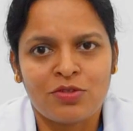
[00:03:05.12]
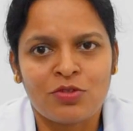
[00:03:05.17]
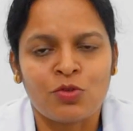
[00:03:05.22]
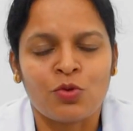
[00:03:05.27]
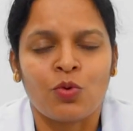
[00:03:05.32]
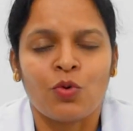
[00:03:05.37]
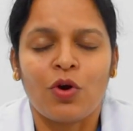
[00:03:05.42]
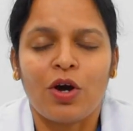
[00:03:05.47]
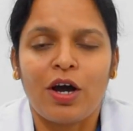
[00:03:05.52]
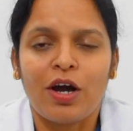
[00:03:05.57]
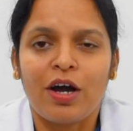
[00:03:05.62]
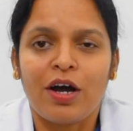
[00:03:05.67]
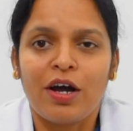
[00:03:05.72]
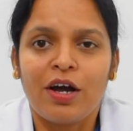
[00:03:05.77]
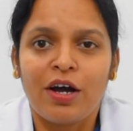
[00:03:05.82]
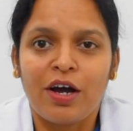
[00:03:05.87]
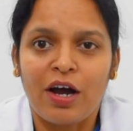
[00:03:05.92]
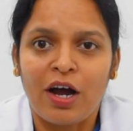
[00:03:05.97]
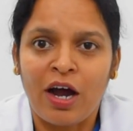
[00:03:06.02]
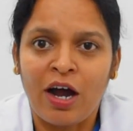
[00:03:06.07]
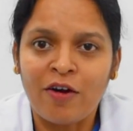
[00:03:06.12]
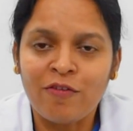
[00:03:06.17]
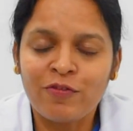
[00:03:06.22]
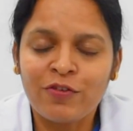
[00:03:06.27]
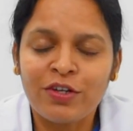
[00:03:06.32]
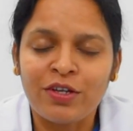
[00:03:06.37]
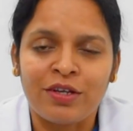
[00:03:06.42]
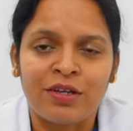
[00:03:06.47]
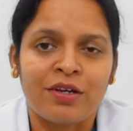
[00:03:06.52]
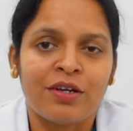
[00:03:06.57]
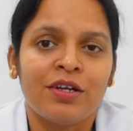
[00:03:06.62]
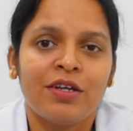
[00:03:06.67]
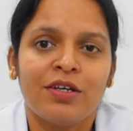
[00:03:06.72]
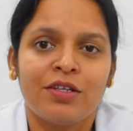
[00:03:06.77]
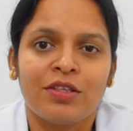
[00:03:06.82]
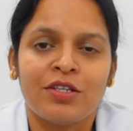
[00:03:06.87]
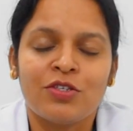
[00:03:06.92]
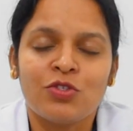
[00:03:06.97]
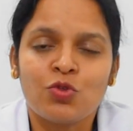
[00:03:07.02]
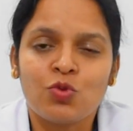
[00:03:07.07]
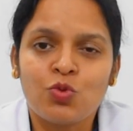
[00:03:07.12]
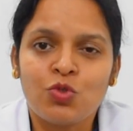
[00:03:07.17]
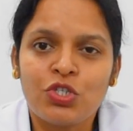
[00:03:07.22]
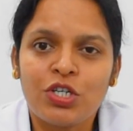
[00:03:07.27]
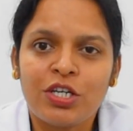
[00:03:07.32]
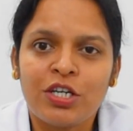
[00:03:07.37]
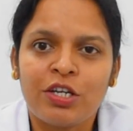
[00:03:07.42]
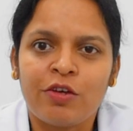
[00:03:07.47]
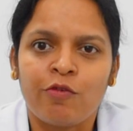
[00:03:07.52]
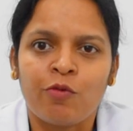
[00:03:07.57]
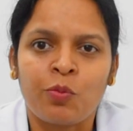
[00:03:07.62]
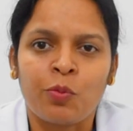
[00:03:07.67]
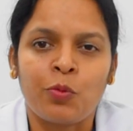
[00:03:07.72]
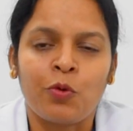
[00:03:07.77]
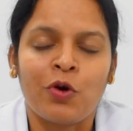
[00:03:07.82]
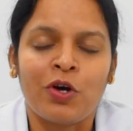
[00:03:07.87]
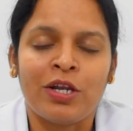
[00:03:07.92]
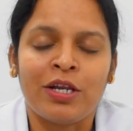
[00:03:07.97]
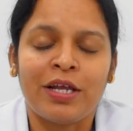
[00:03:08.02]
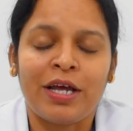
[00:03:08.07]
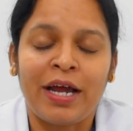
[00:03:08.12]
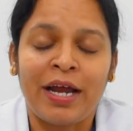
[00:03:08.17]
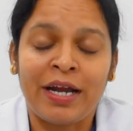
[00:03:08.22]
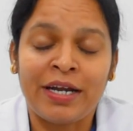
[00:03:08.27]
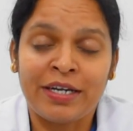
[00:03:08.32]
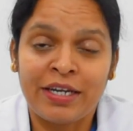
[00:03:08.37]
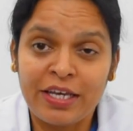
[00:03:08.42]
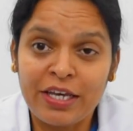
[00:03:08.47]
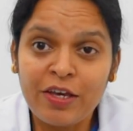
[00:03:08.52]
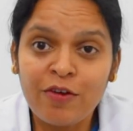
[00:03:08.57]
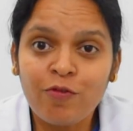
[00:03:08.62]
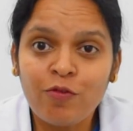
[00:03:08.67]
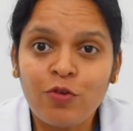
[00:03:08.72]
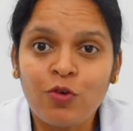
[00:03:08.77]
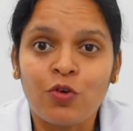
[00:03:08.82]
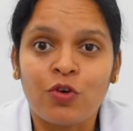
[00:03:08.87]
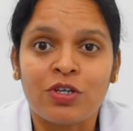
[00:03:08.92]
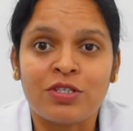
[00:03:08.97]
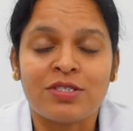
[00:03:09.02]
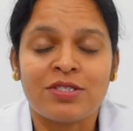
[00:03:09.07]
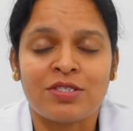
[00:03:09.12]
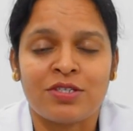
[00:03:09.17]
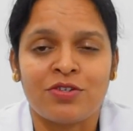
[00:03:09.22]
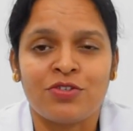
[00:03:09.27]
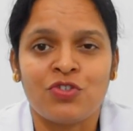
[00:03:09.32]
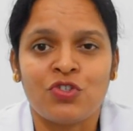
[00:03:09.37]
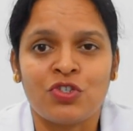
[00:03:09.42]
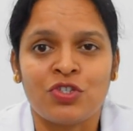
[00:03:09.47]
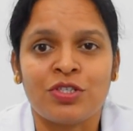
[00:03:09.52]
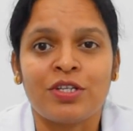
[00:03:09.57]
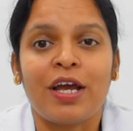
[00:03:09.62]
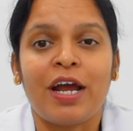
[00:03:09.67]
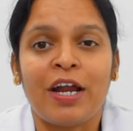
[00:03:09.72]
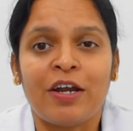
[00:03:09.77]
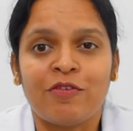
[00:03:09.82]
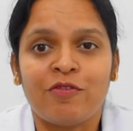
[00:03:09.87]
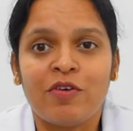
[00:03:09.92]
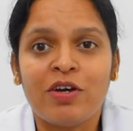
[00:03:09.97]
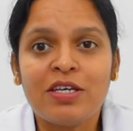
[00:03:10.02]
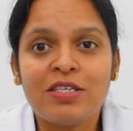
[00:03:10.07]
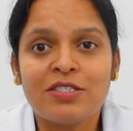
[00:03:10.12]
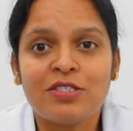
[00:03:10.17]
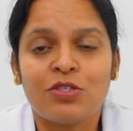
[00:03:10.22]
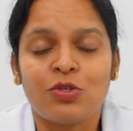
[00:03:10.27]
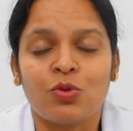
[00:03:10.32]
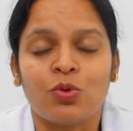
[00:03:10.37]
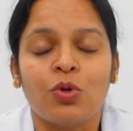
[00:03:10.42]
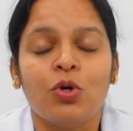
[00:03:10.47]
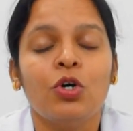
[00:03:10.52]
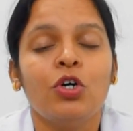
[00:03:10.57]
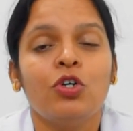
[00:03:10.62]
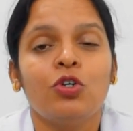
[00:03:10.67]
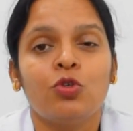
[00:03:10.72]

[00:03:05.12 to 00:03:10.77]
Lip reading: So, after the suture removal and if your surgeon advises you